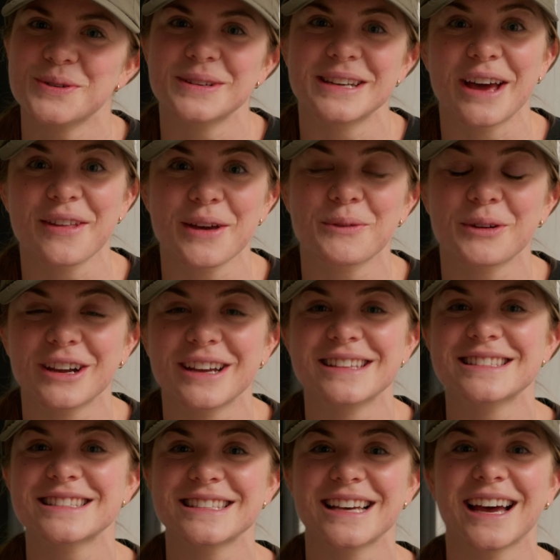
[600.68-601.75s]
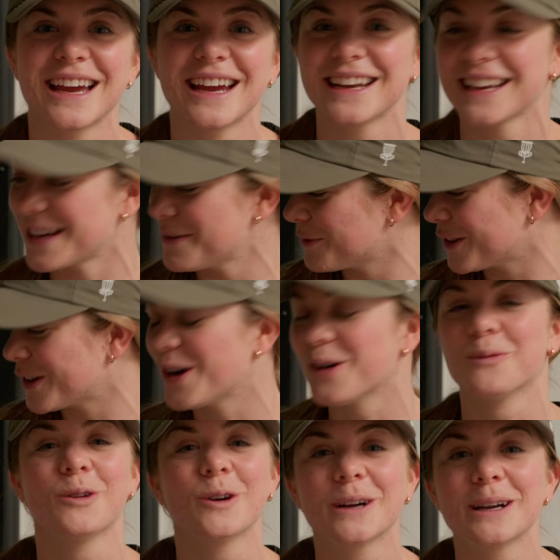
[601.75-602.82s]
now that we're inside and we're all
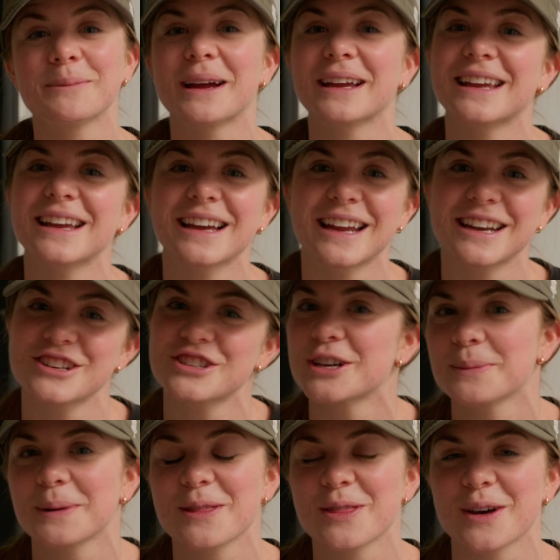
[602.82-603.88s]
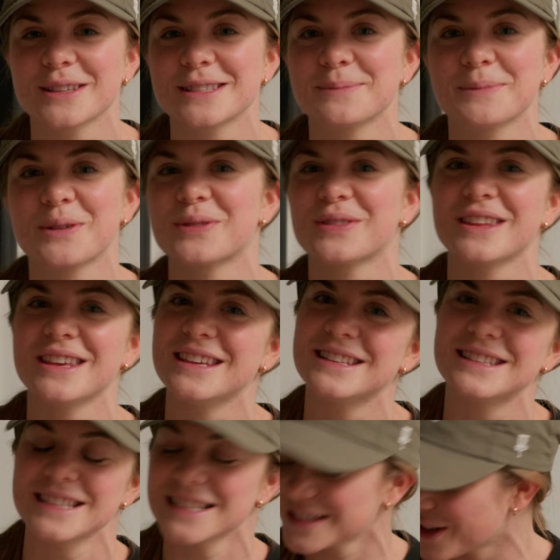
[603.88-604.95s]
warm, I can kind of share my thoughts about
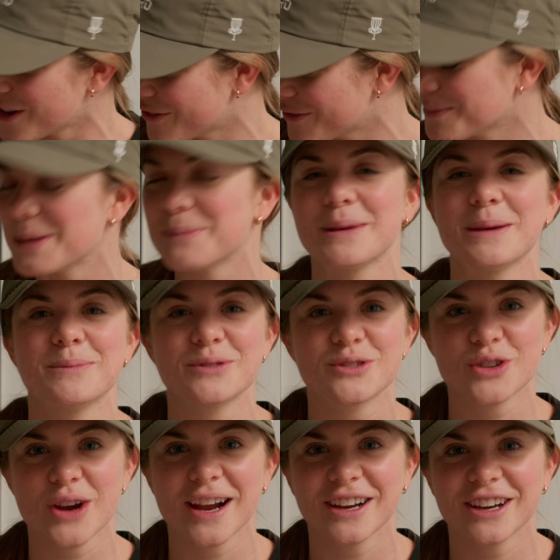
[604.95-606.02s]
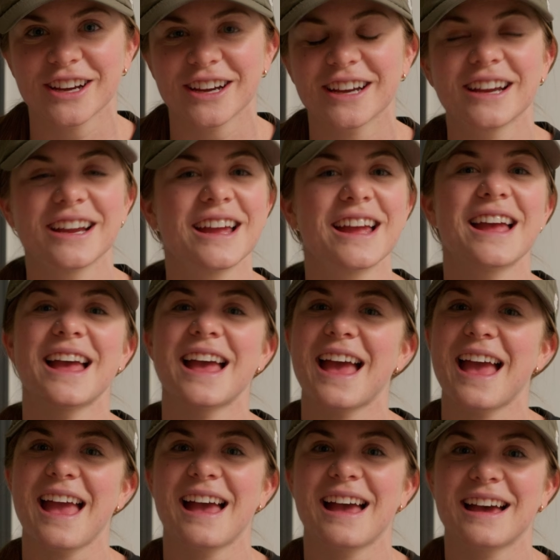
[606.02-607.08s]
the Disc Golf Meep Meep tracker
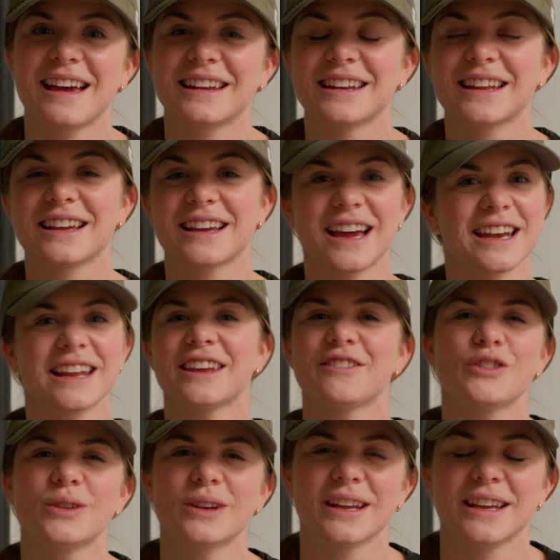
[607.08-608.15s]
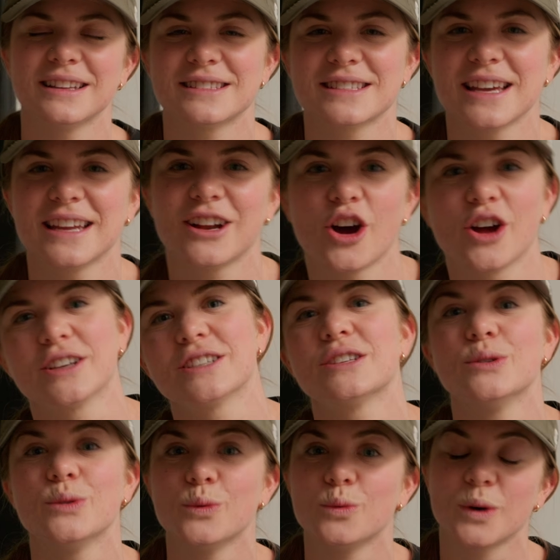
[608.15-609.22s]
and kind of give you an insight
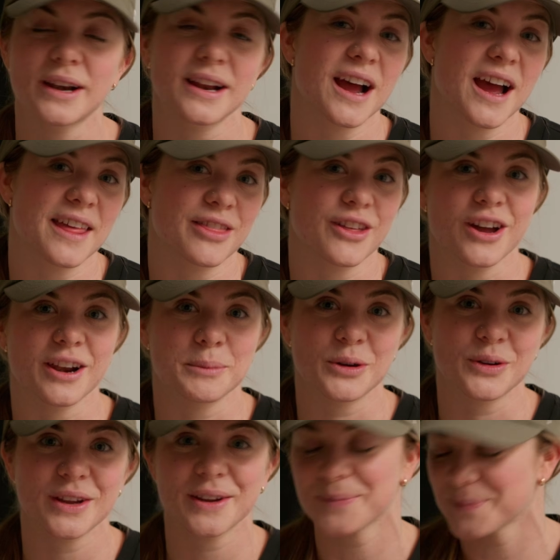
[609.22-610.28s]
onto what I thought about it.